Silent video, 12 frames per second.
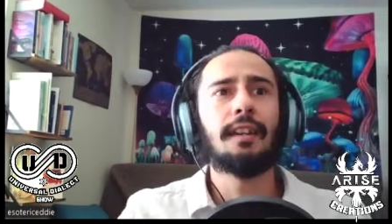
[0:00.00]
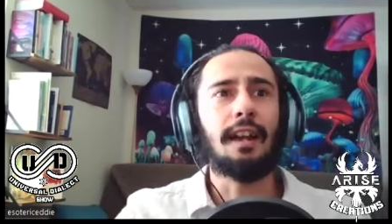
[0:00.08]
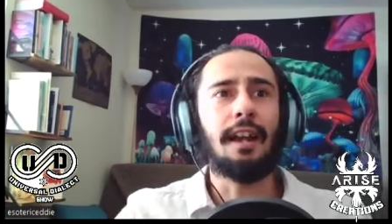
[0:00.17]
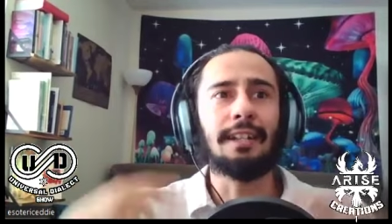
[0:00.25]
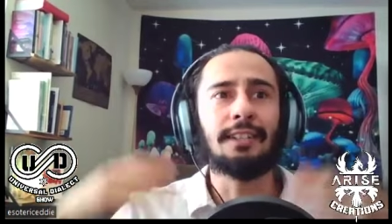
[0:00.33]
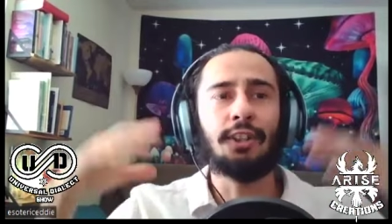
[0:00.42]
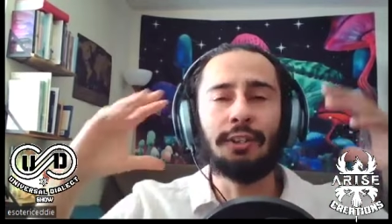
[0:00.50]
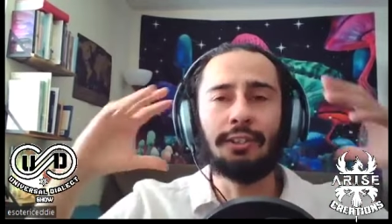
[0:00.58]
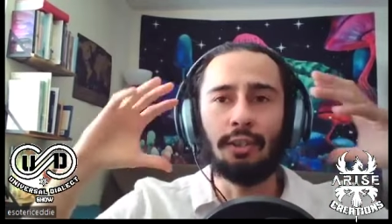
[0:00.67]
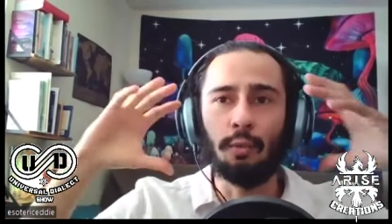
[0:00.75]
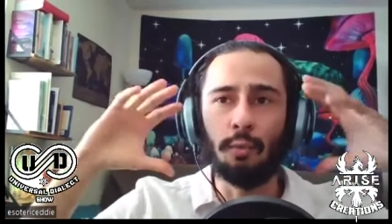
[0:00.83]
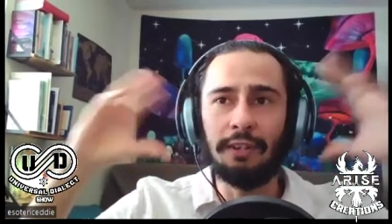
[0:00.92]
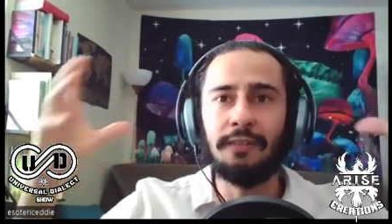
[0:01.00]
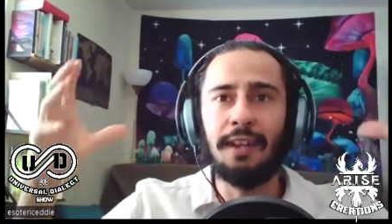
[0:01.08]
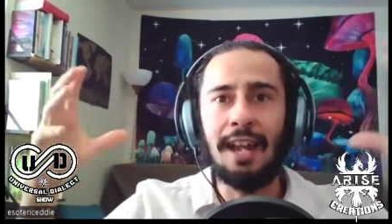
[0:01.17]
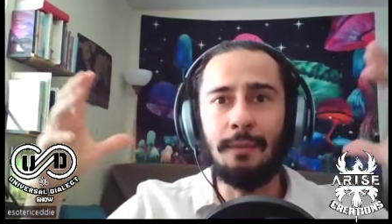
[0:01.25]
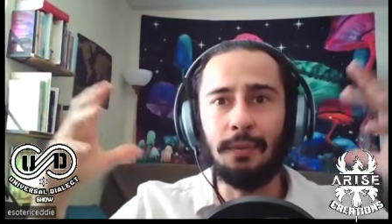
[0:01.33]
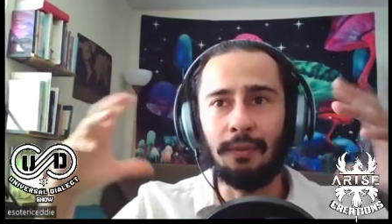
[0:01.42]
I started to
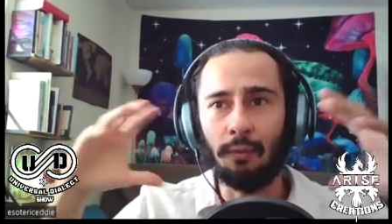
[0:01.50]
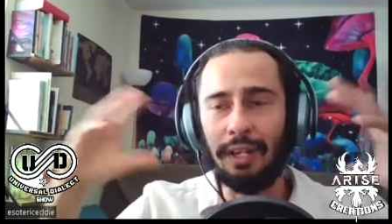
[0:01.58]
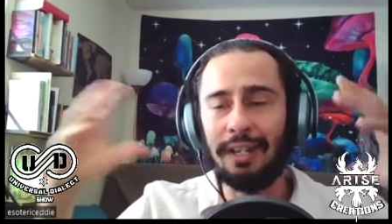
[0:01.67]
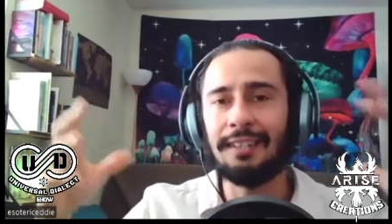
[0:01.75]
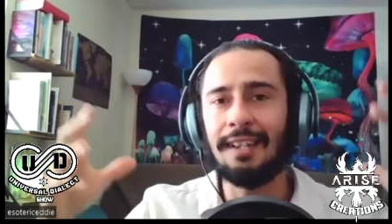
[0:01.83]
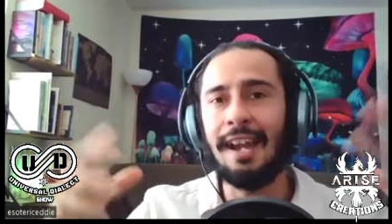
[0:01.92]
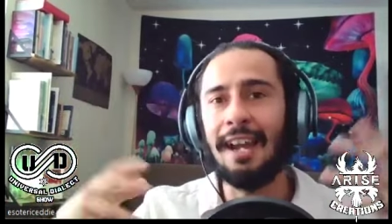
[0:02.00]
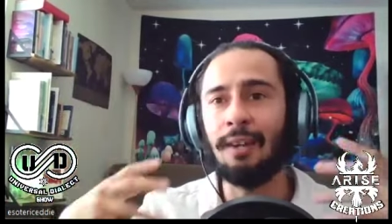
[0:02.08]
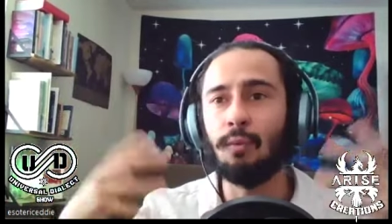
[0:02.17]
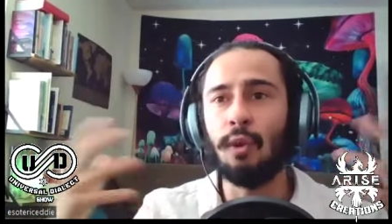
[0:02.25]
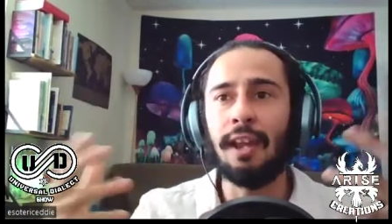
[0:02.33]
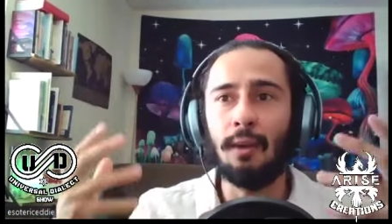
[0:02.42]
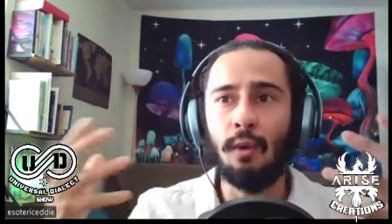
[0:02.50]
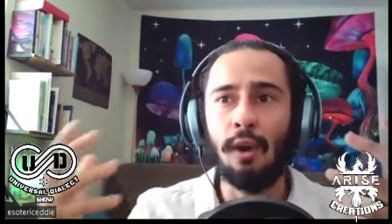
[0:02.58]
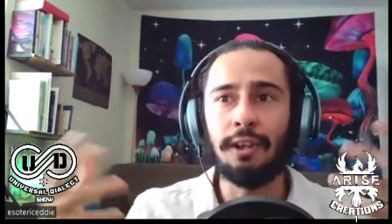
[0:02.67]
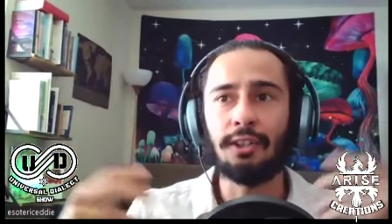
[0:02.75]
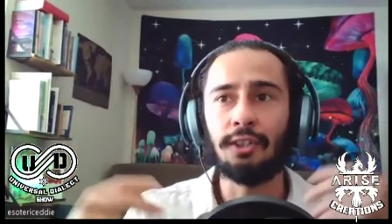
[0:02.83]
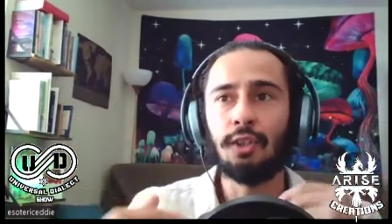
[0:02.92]
revamp and redesign what I
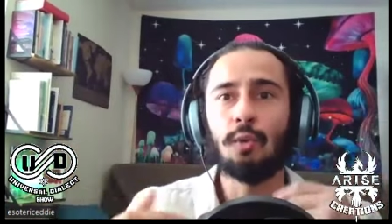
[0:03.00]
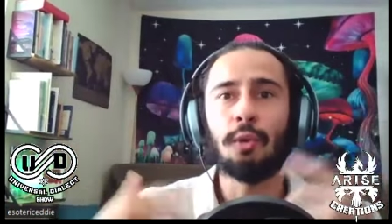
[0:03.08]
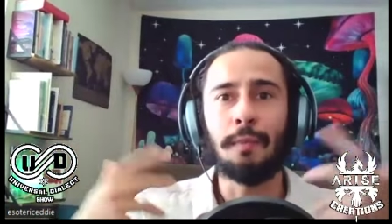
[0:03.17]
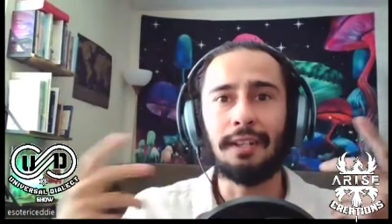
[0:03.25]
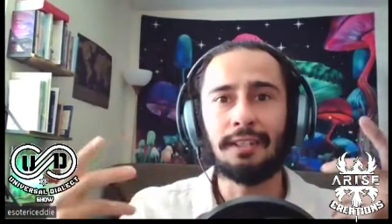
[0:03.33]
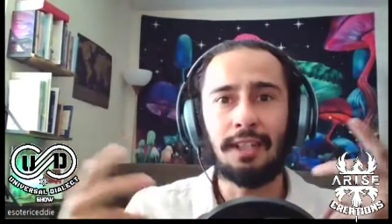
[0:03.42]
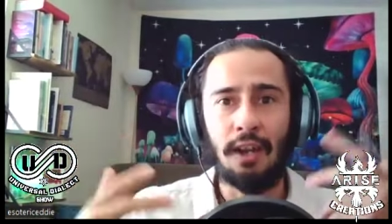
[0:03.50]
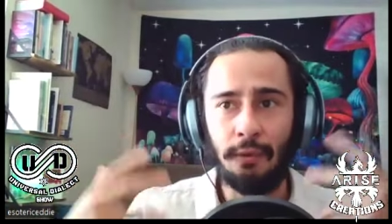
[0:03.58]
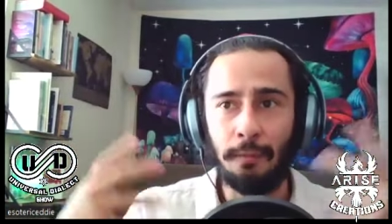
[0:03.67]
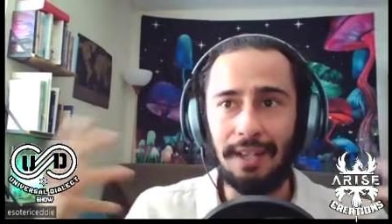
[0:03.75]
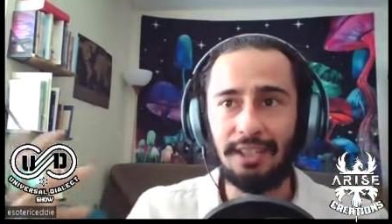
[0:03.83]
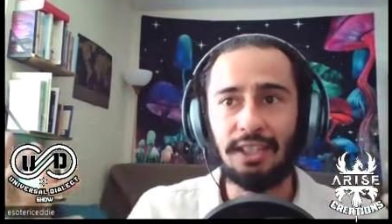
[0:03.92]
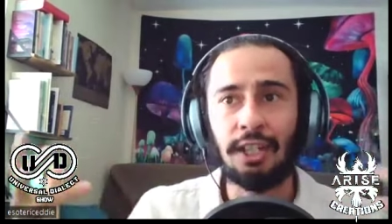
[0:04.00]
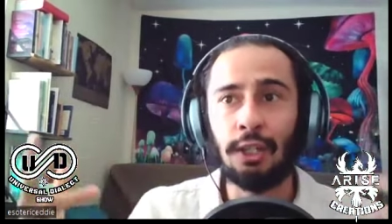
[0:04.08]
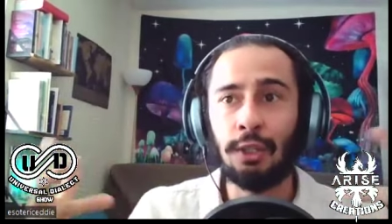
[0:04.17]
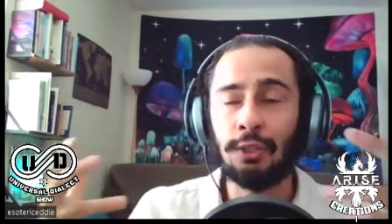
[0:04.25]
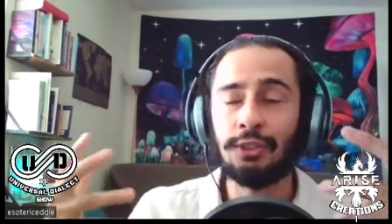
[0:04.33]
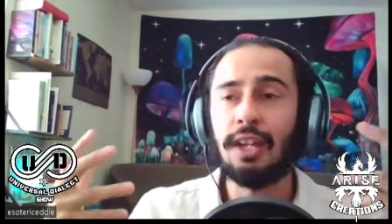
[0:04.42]
wanted to do with myself and my
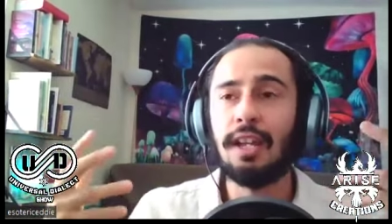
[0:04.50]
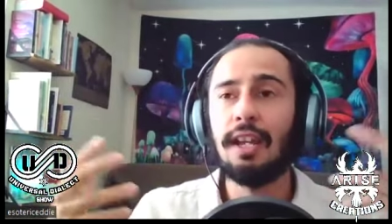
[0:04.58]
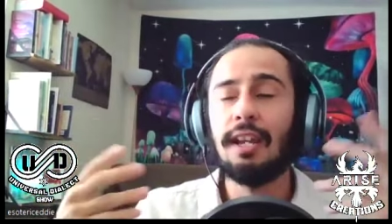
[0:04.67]
skills